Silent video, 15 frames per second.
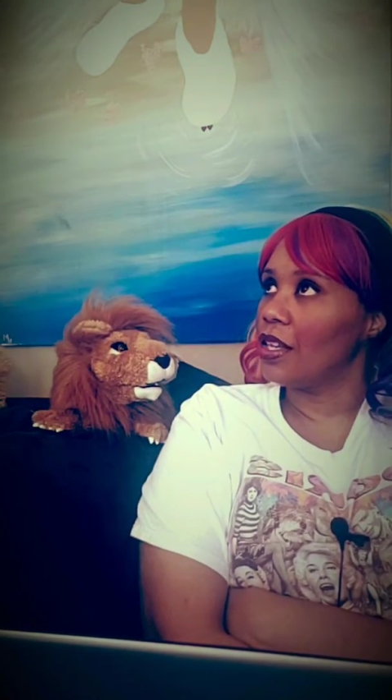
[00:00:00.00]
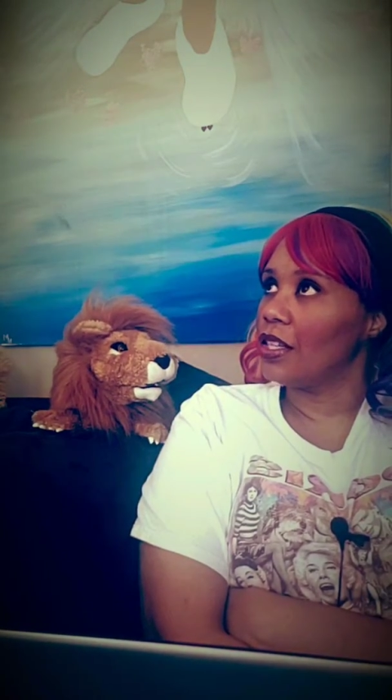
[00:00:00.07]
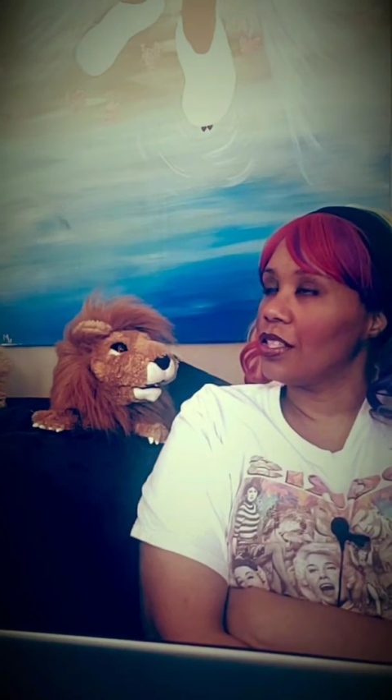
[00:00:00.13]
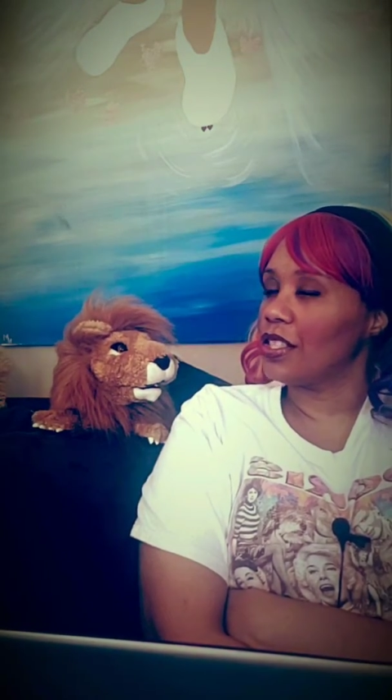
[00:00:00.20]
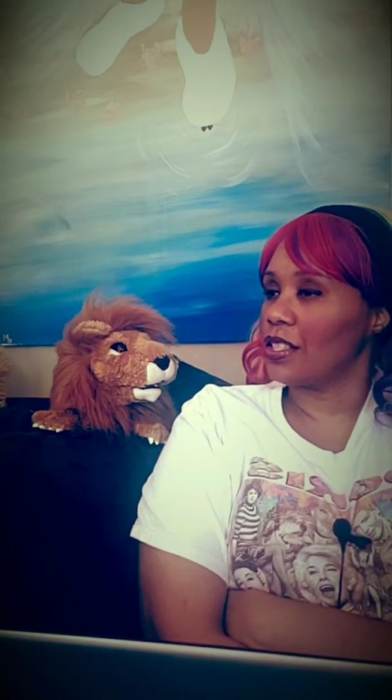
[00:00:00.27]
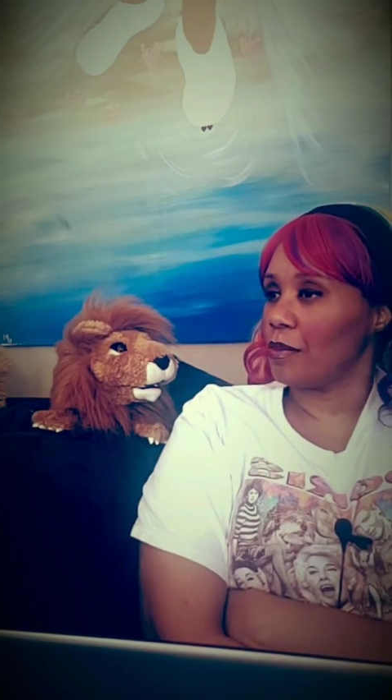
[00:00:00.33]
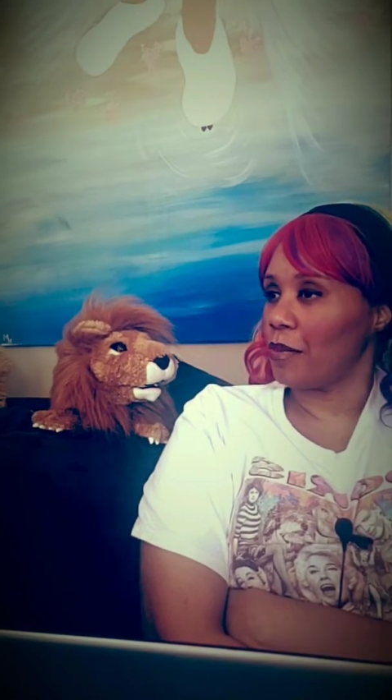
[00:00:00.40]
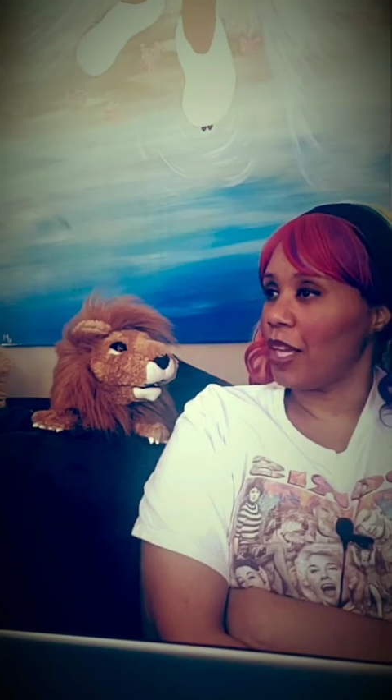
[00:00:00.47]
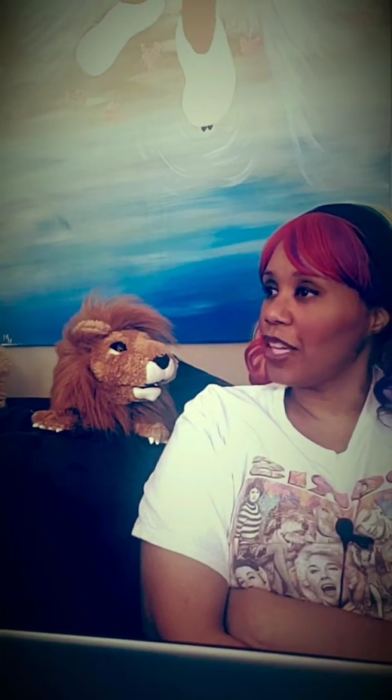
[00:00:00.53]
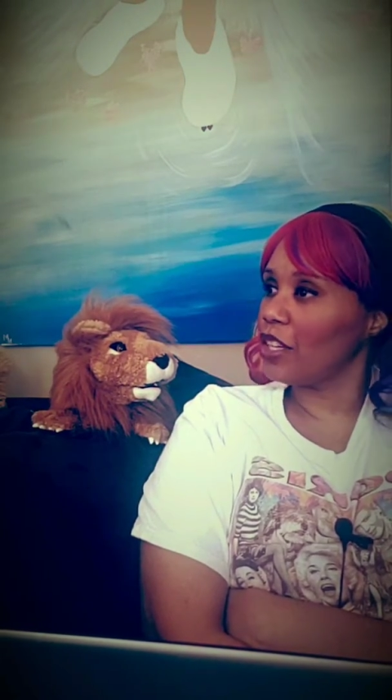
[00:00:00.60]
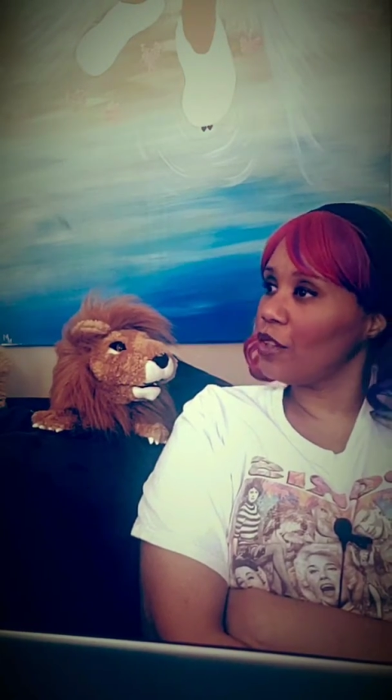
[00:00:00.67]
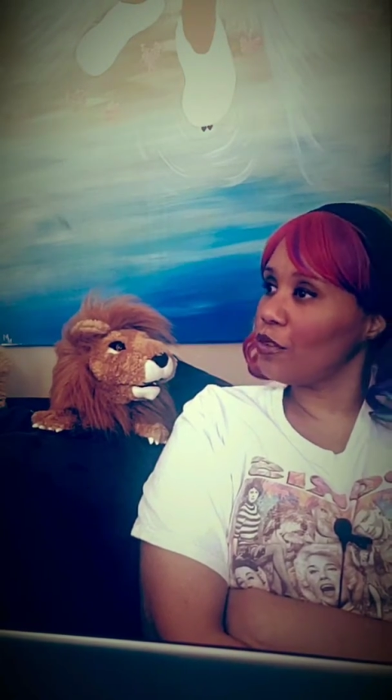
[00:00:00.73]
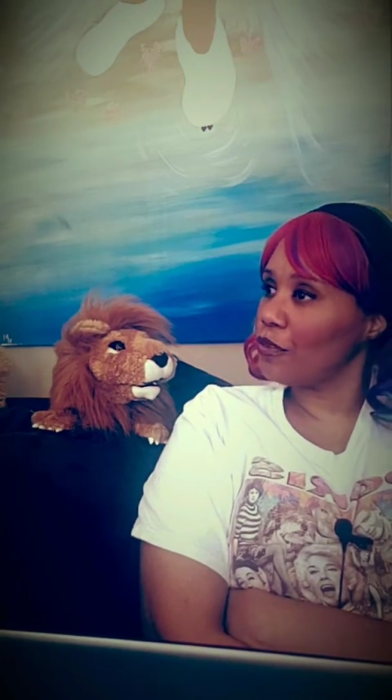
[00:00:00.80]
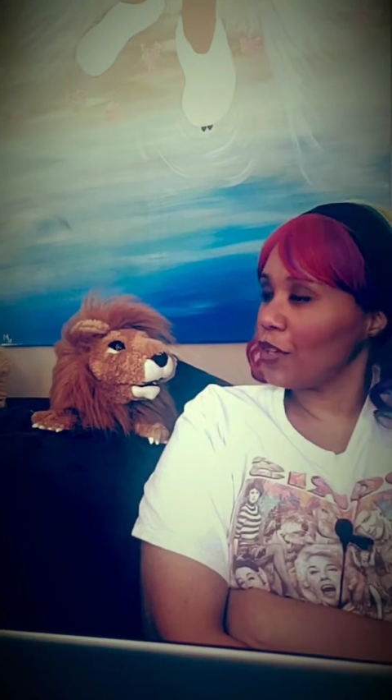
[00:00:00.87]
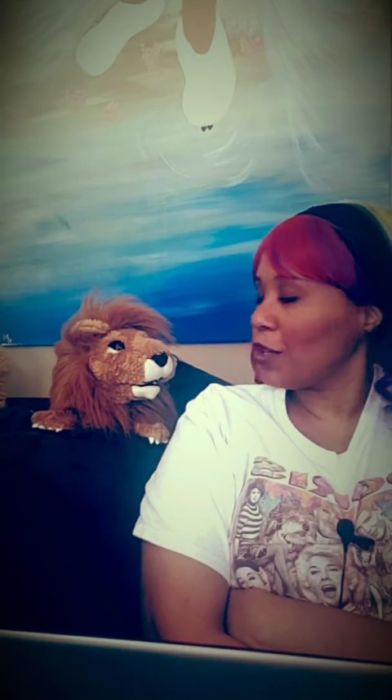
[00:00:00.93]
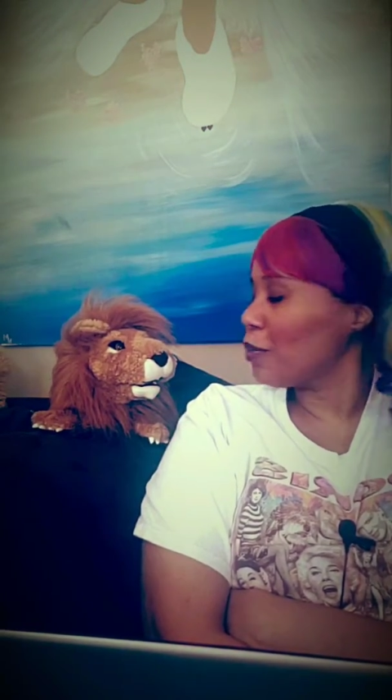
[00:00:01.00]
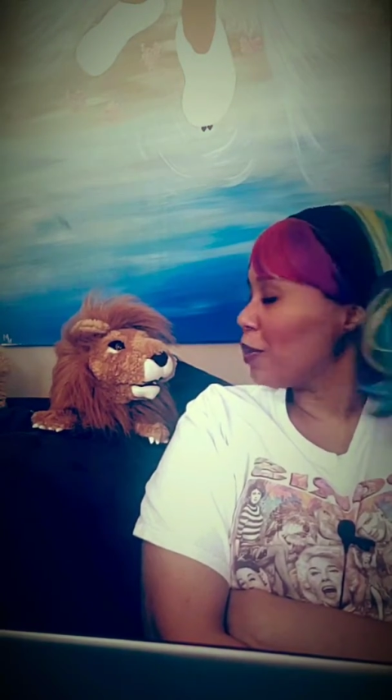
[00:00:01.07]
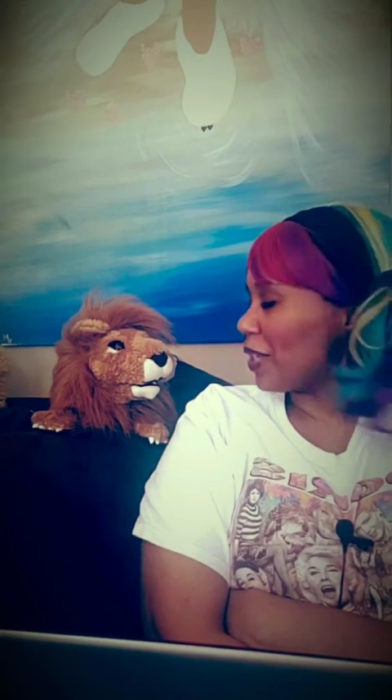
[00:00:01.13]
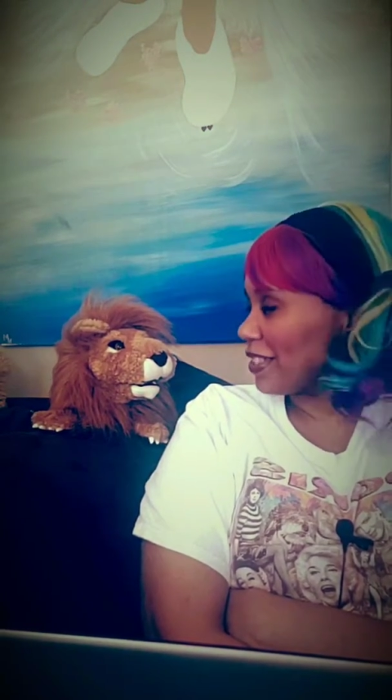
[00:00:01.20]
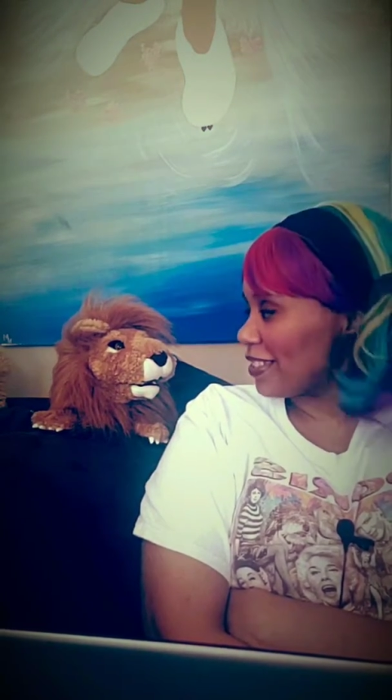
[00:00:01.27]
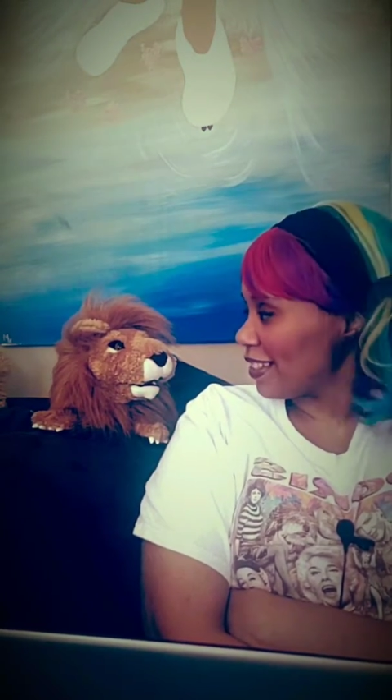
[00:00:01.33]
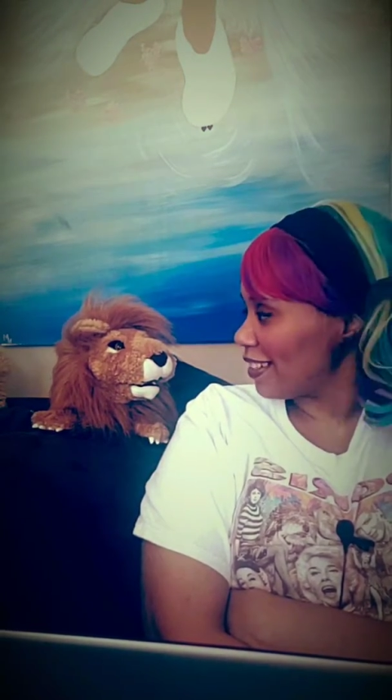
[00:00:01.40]
does it make you feel
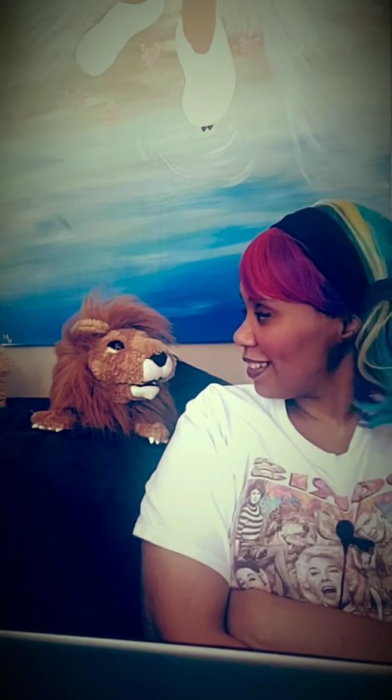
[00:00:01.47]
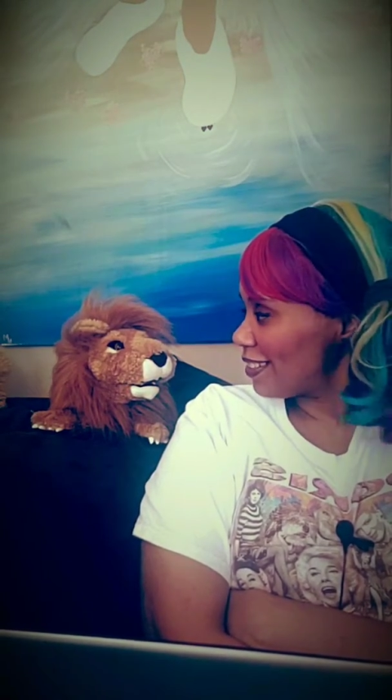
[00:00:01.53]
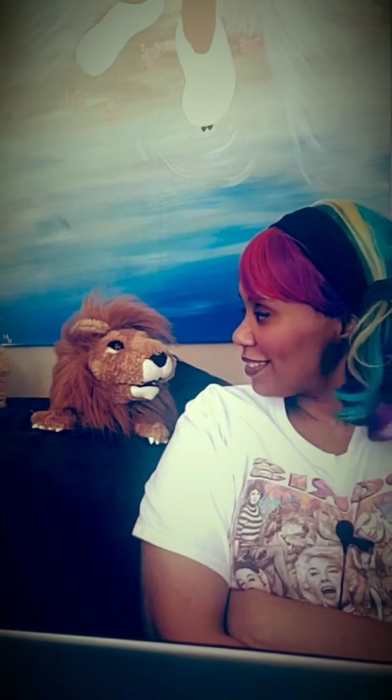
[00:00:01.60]
better?